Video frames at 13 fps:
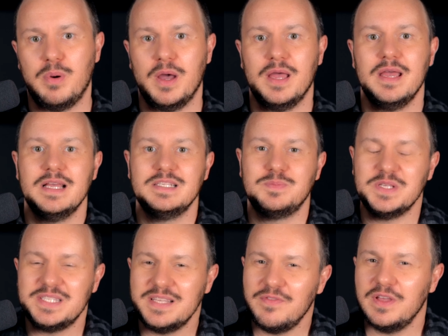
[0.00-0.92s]
But
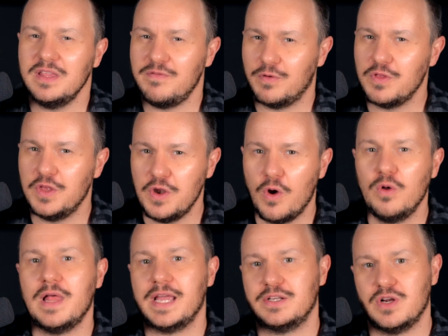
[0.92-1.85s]
specifically for the know,
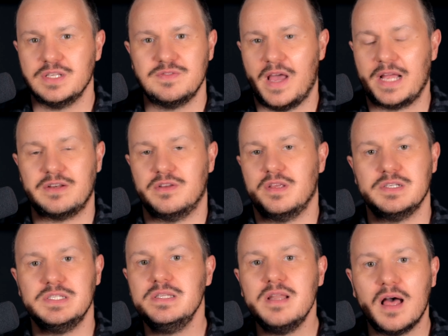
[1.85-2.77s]
like, trust factor,
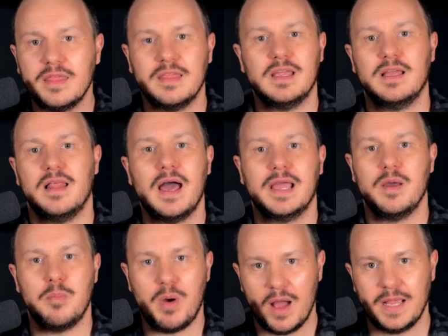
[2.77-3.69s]
there's nothing like
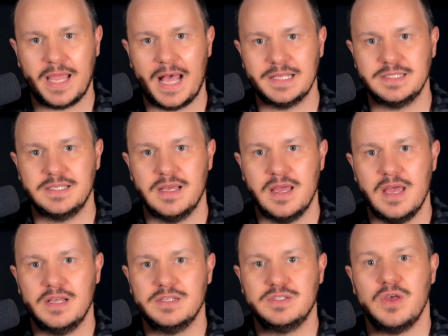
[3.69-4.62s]
a podcast.
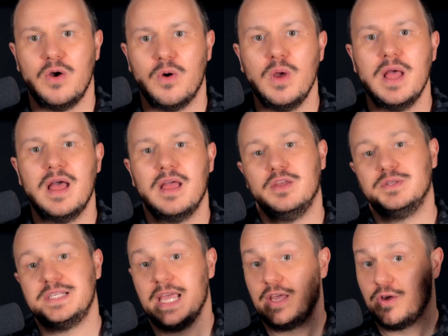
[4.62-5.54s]
So
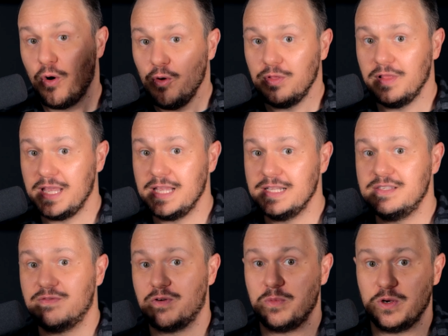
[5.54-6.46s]
you take cold
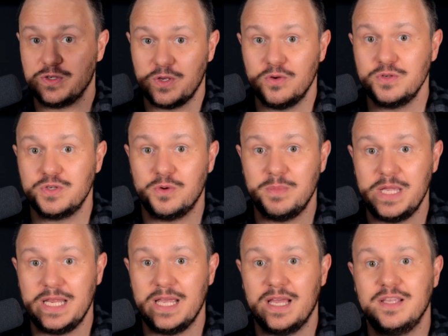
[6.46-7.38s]
leads from your social
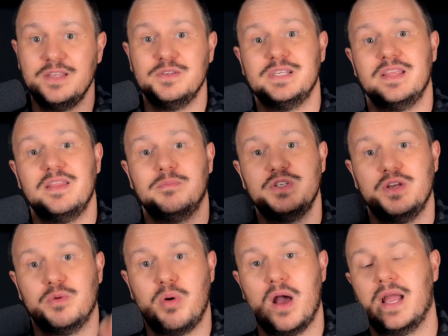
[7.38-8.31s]
media, you send them to
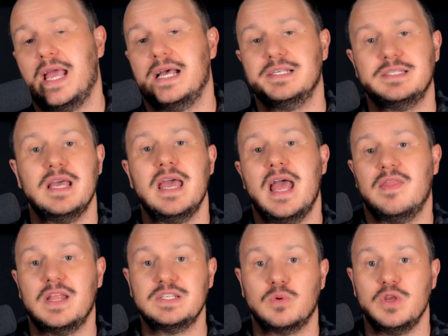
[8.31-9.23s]
your podcast,
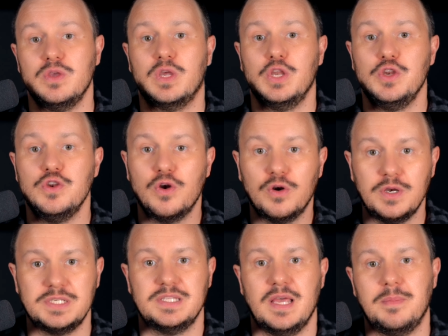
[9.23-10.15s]
and that's where you can
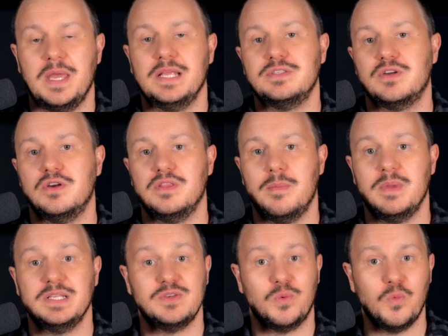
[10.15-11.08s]
nourish them and turn
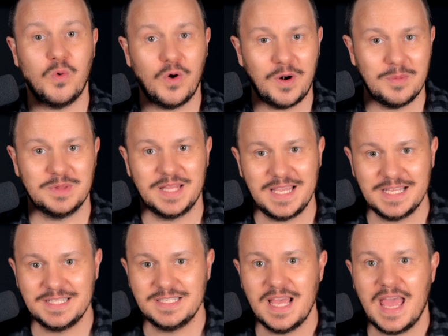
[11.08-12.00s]
them into warm
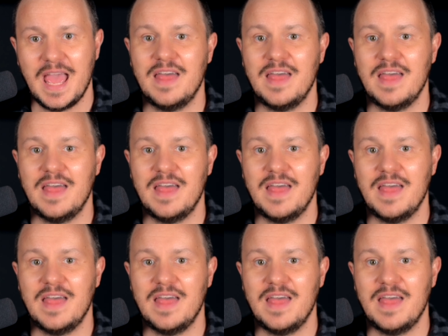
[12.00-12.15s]
leads.